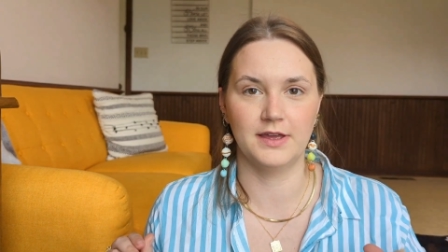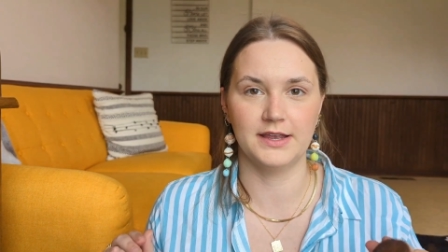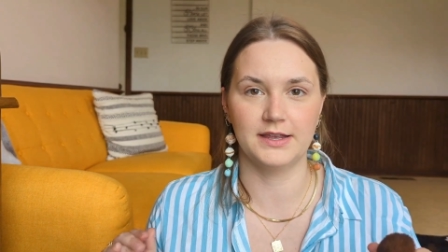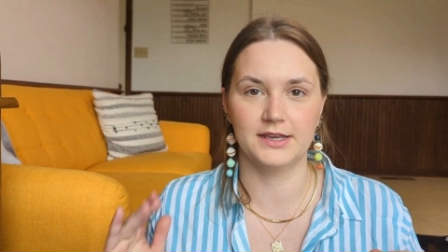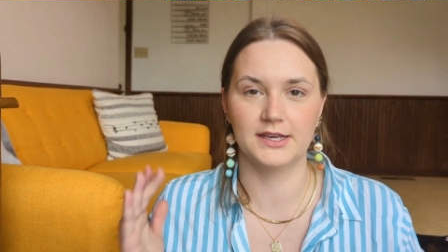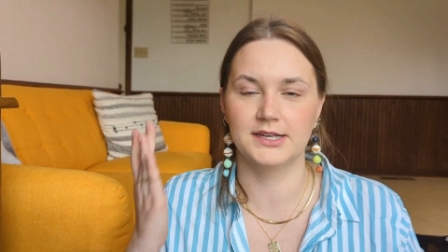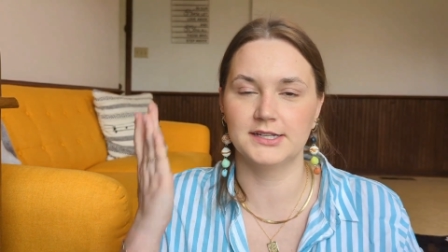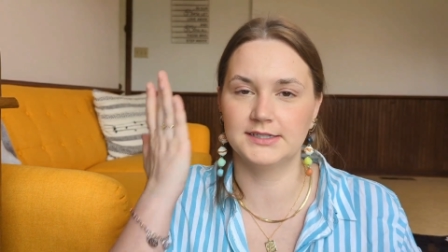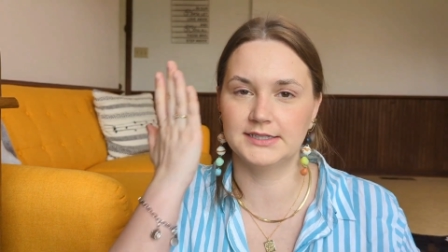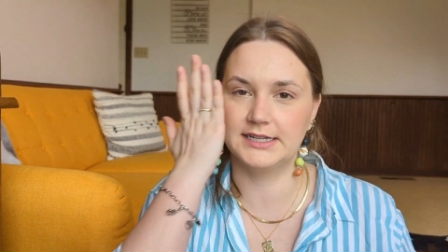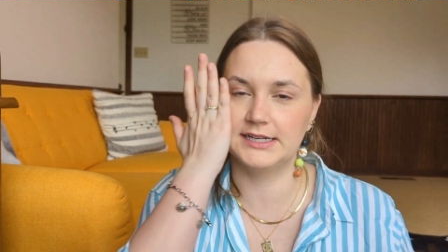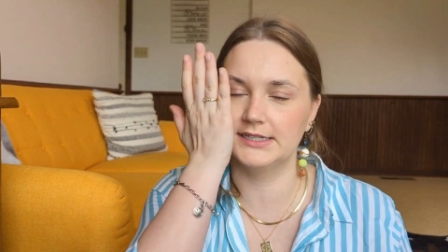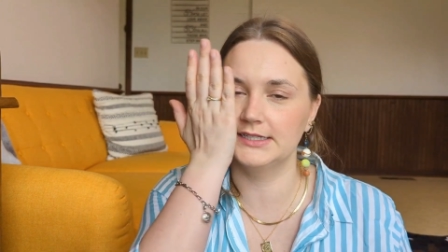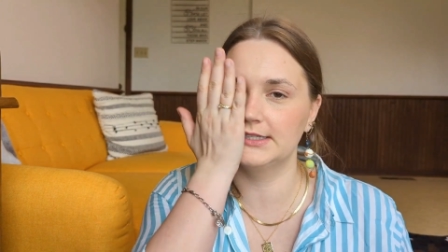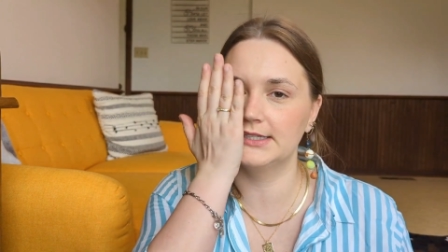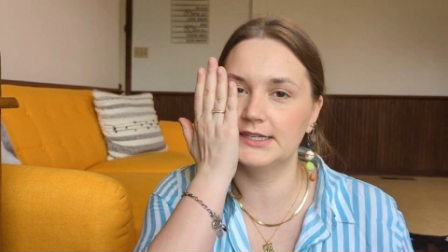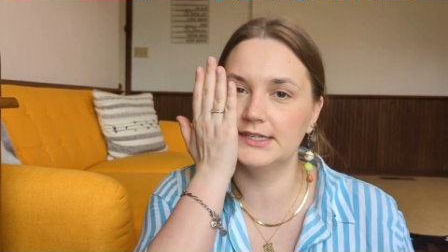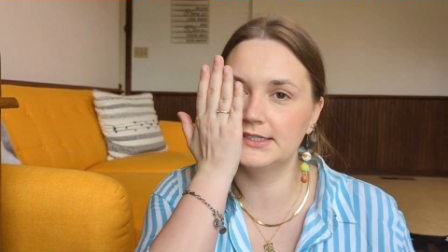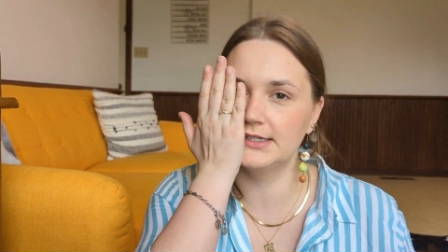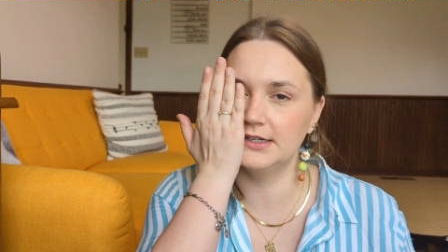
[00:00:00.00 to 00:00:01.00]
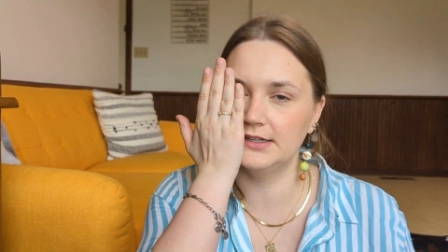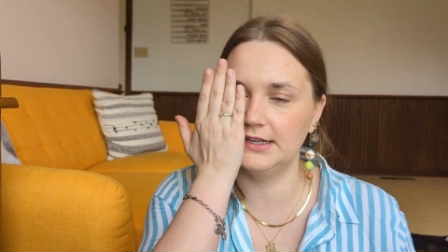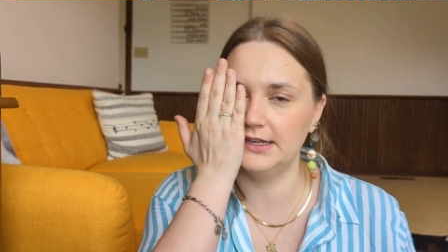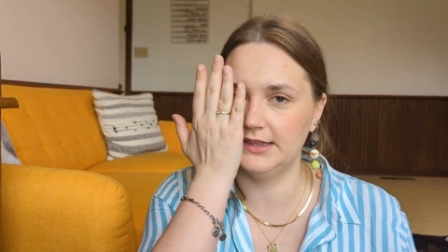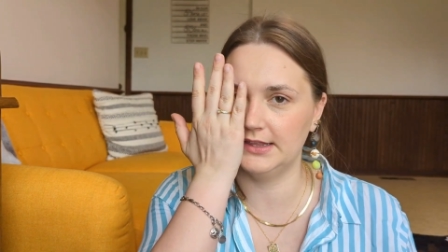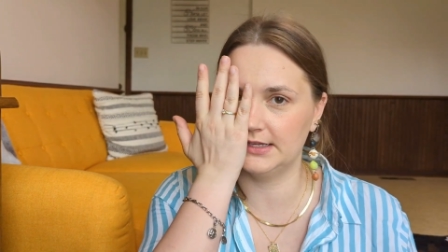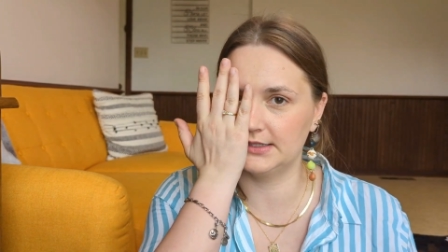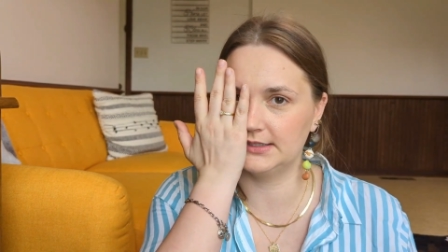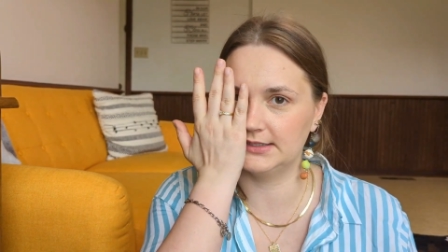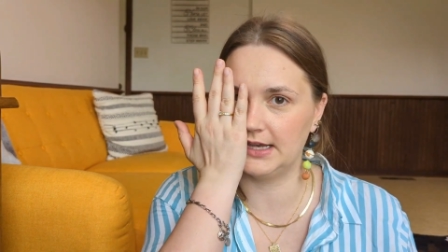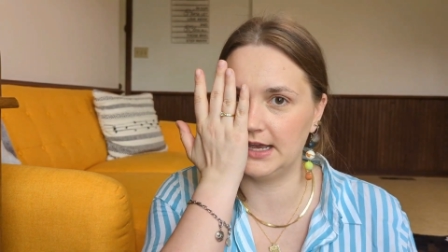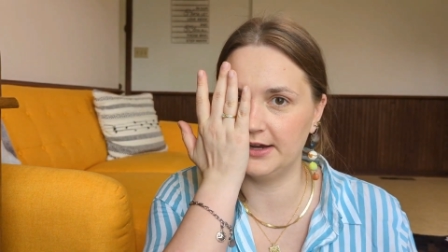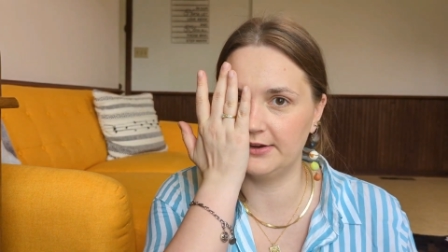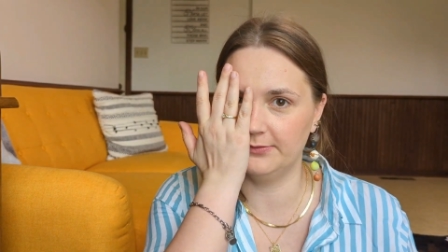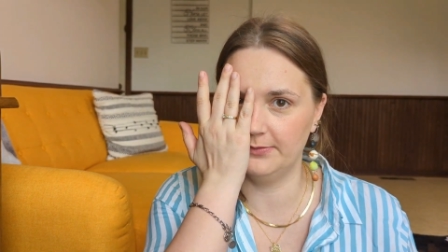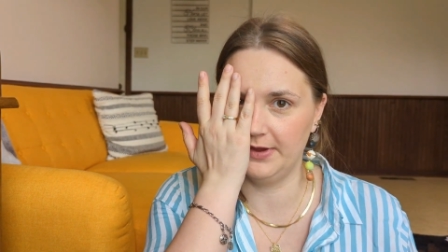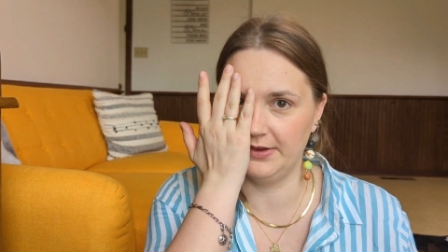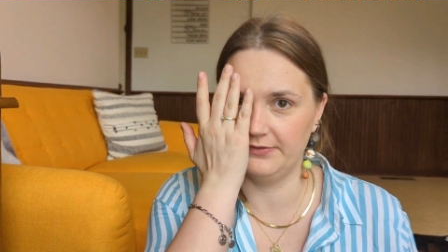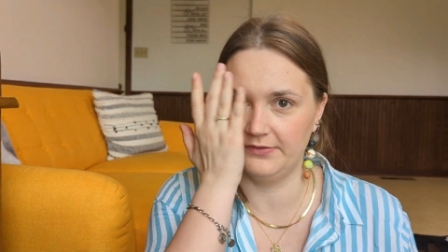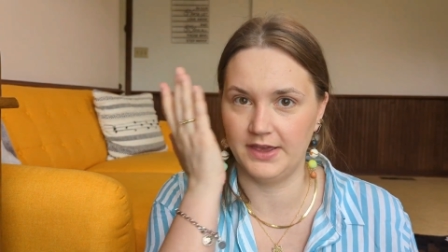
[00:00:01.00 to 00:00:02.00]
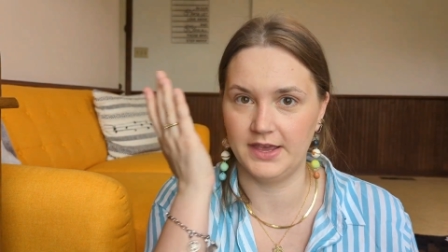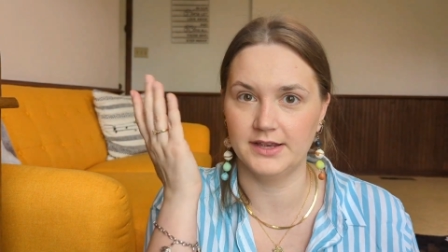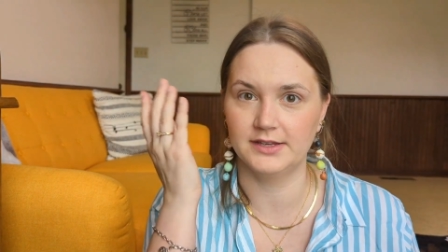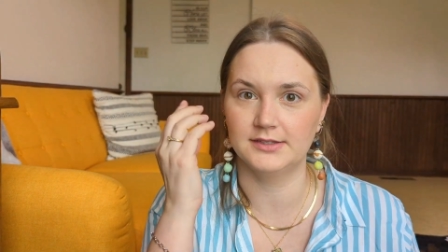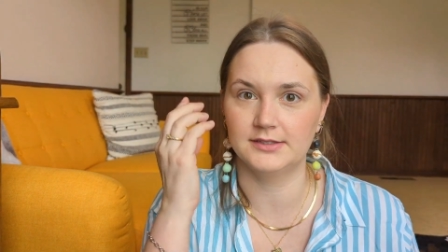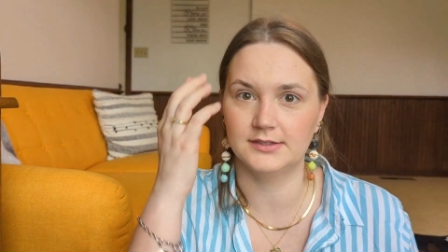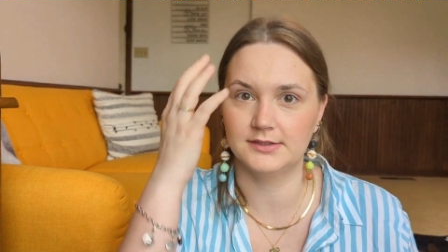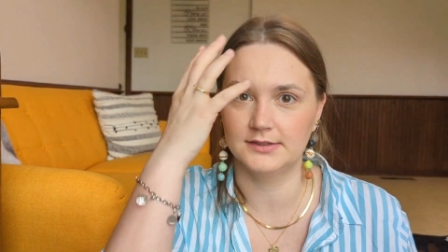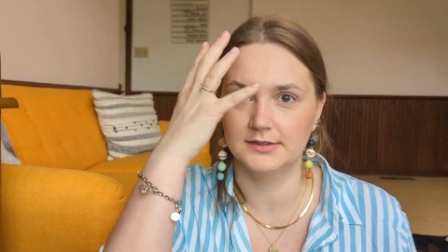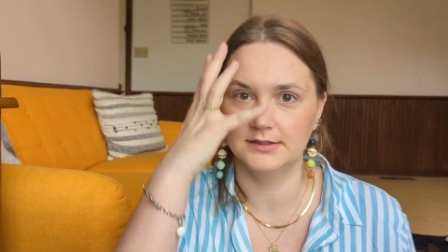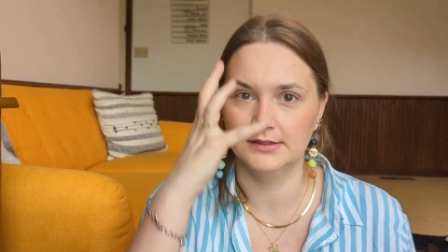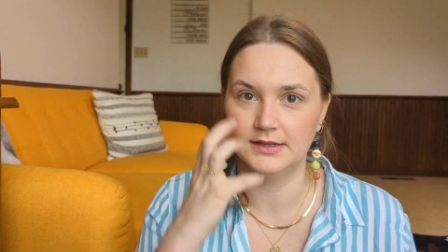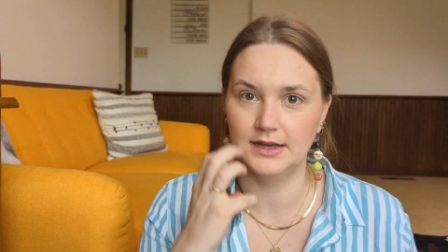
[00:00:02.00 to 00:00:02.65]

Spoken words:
Like, it's consistently this side of my face